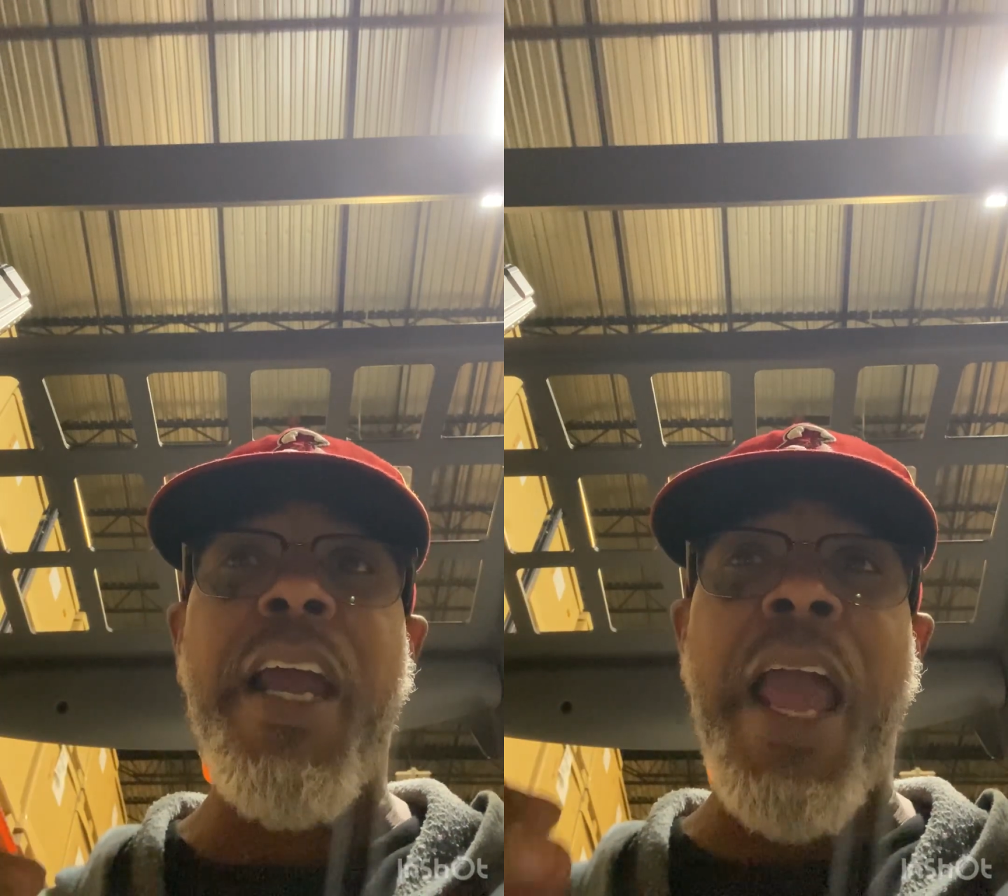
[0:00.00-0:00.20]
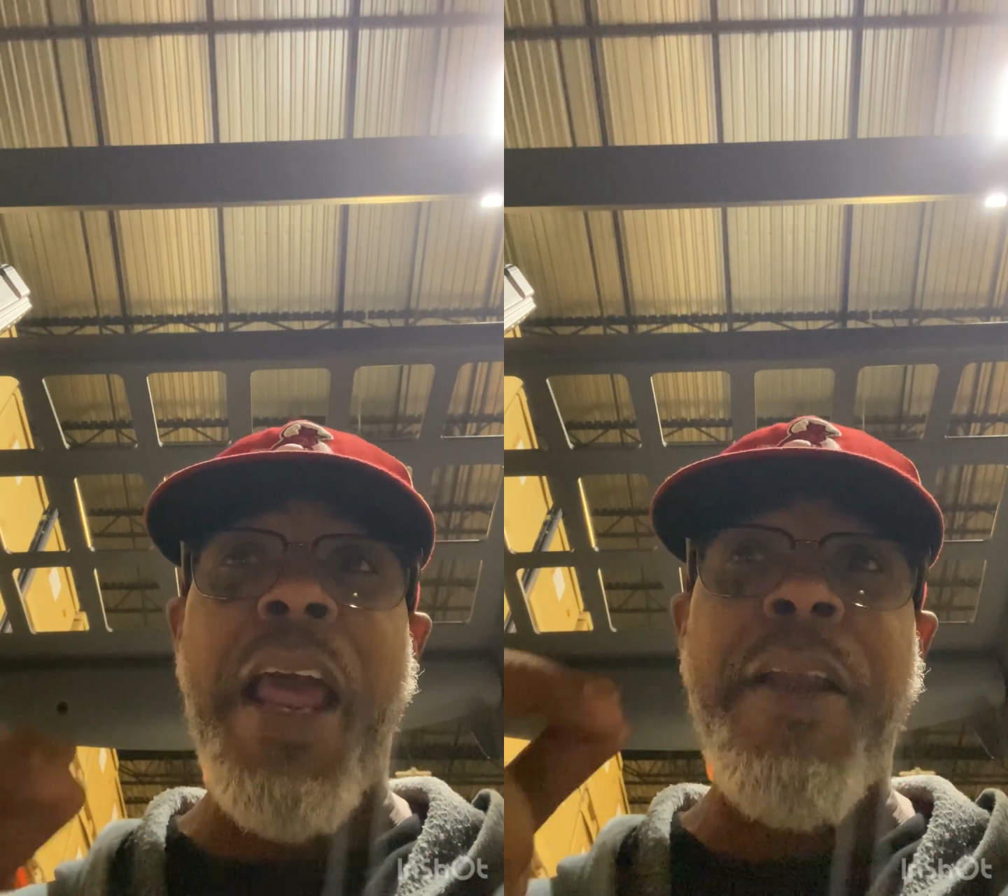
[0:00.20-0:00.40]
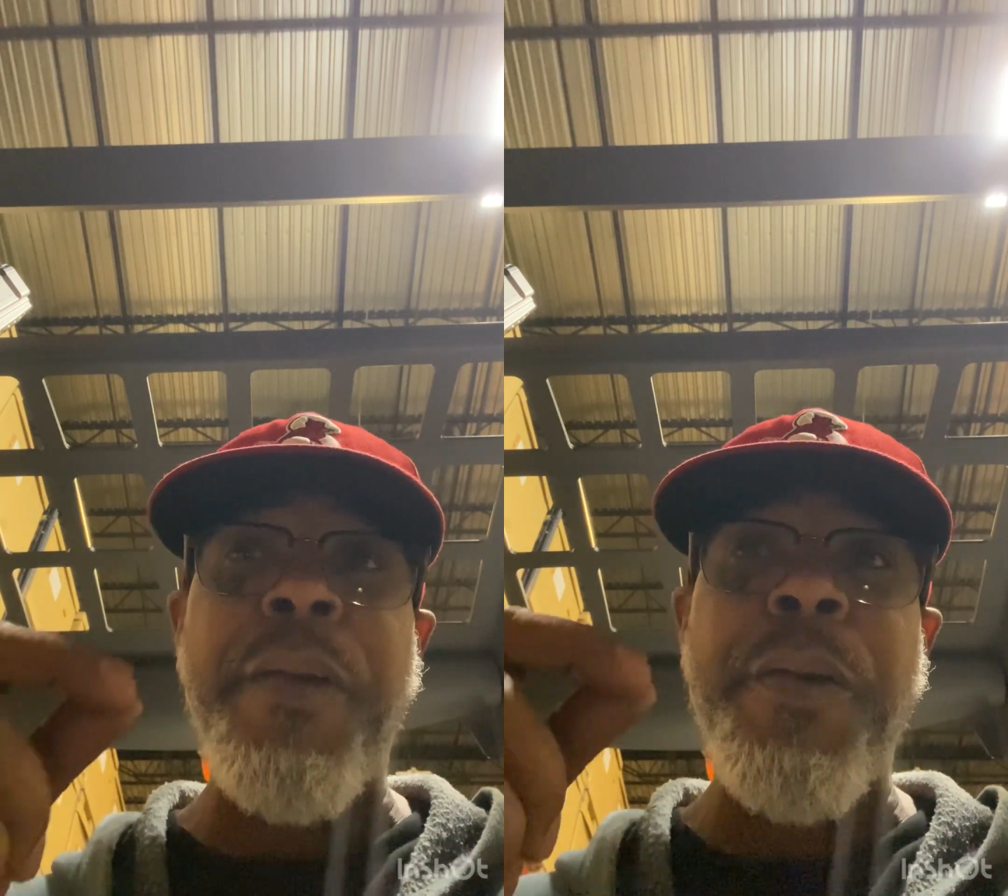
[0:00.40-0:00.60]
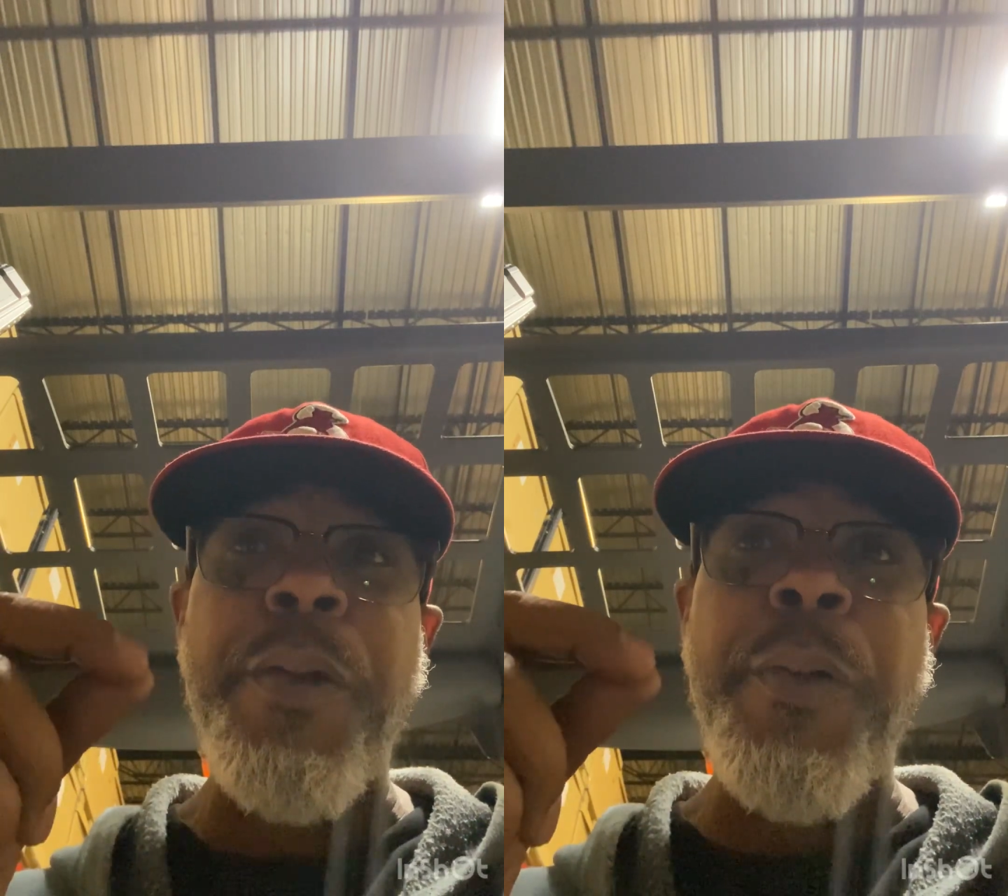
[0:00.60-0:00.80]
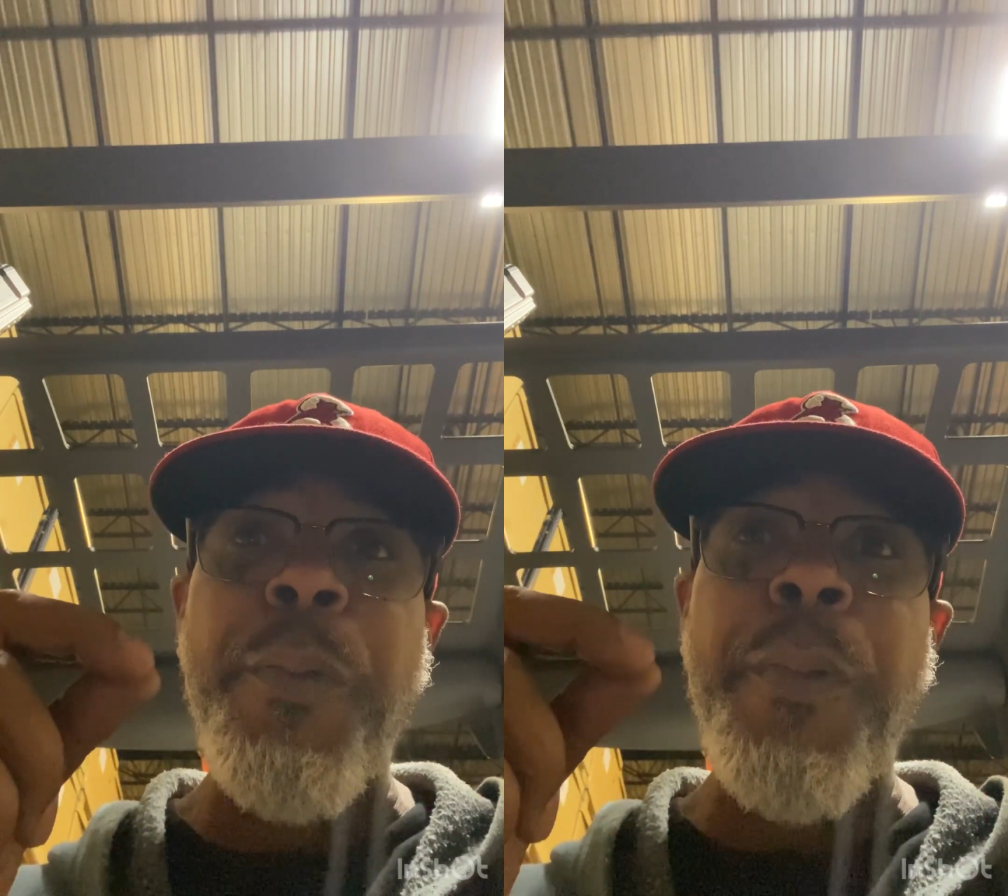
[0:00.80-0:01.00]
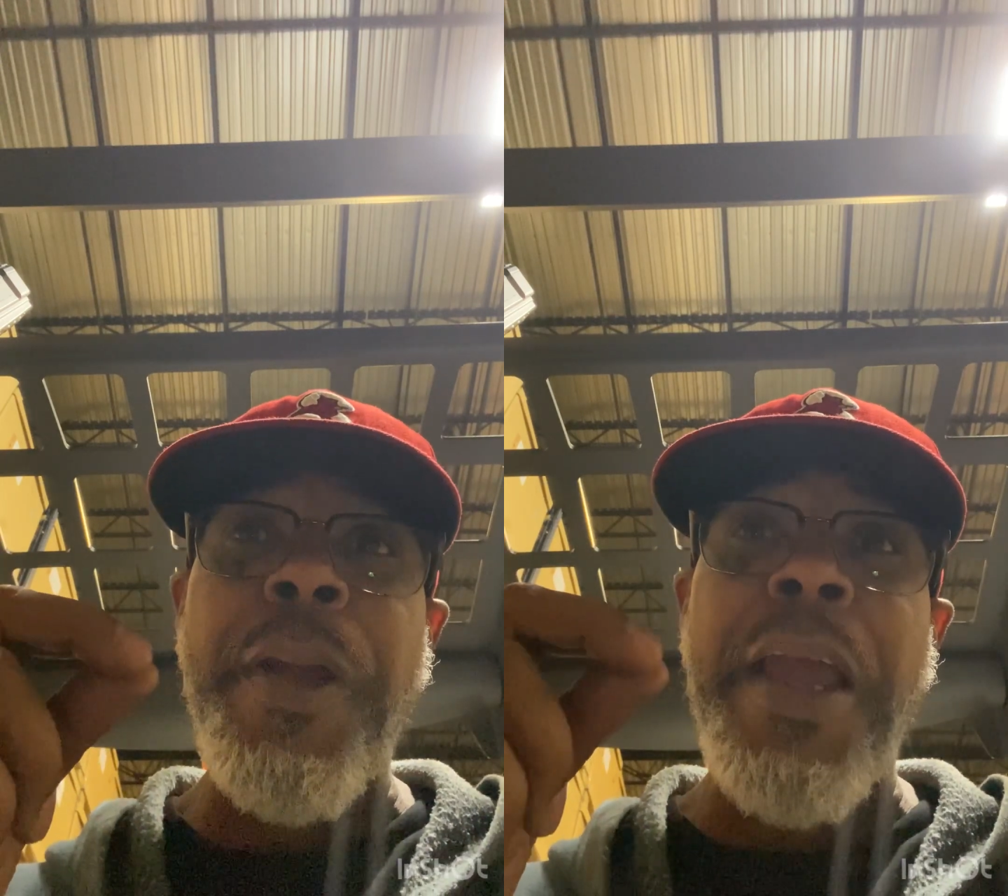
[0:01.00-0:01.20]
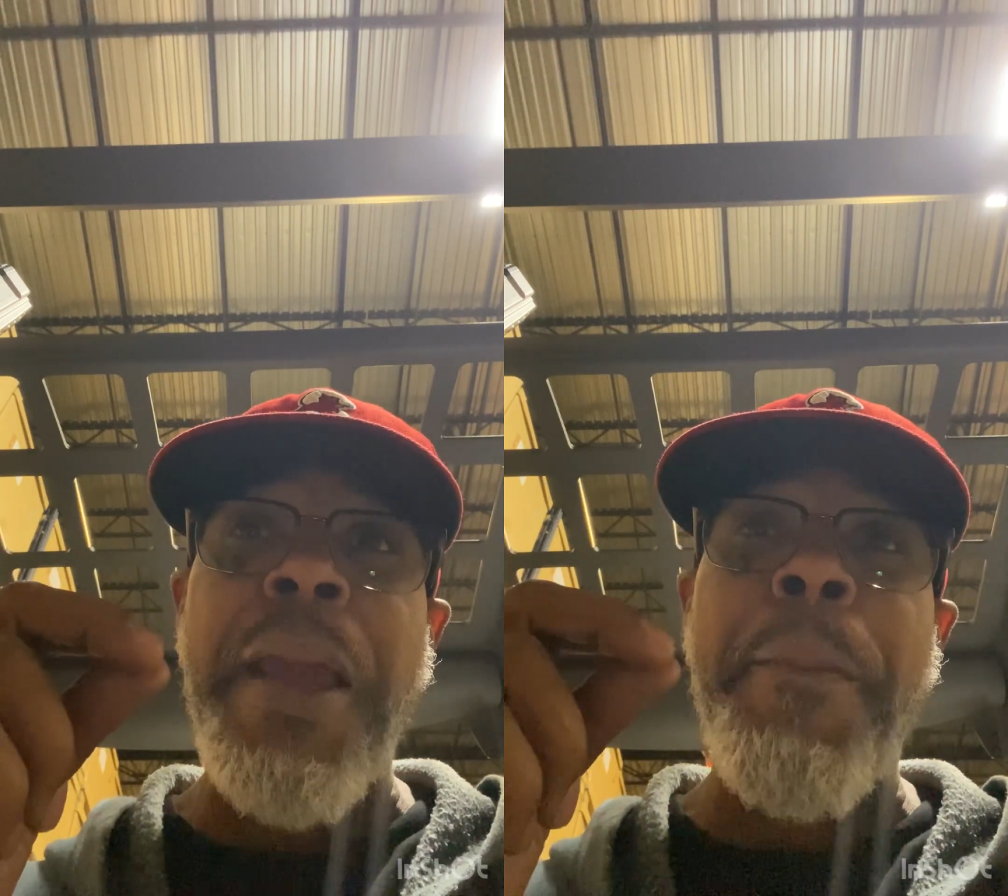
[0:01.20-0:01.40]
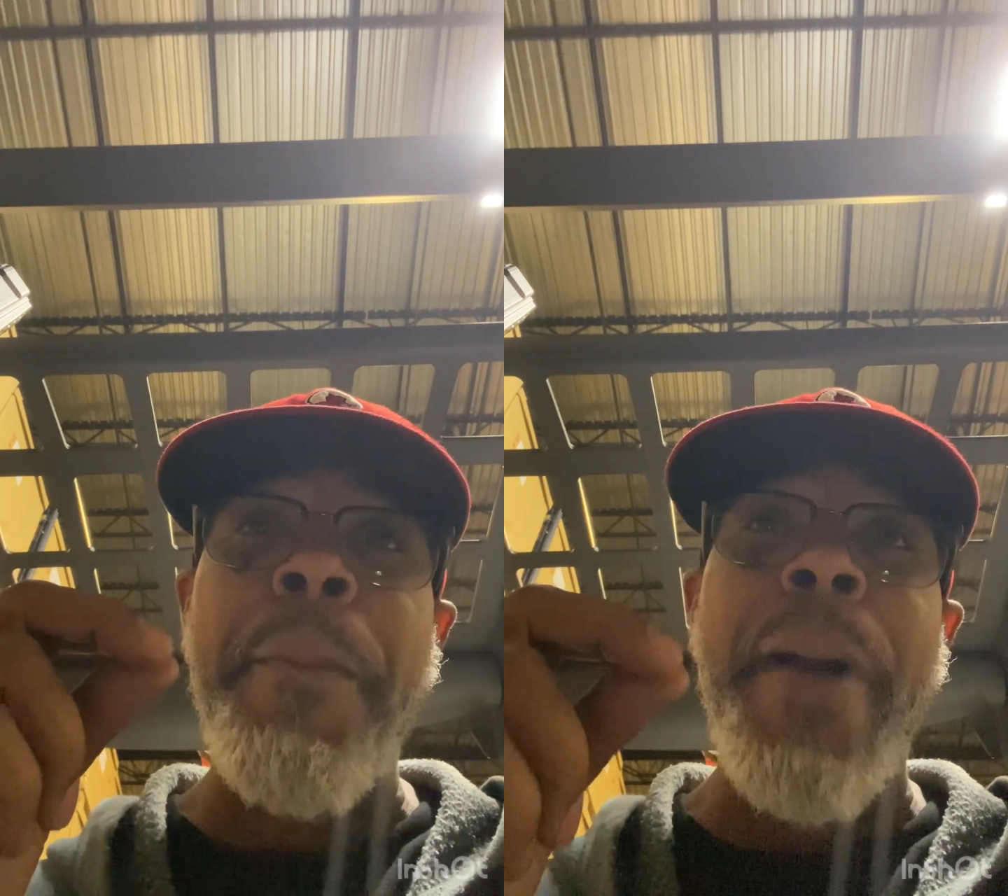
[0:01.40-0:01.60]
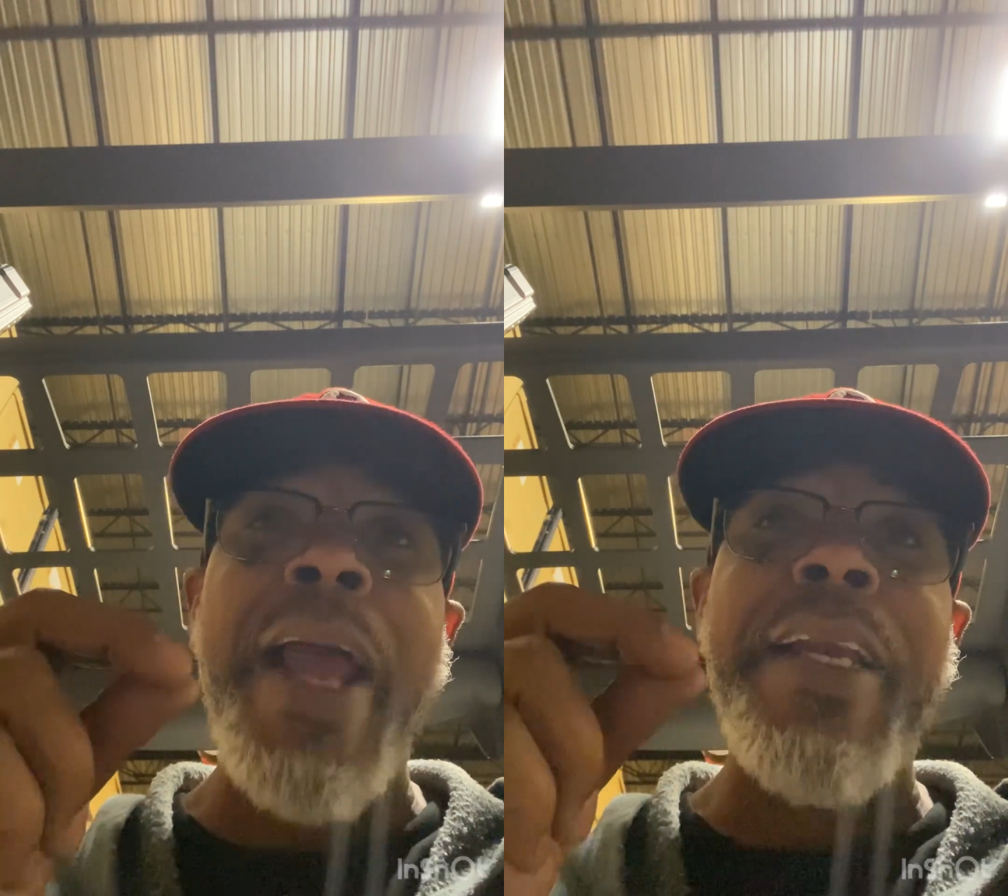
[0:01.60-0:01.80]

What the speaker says: And it might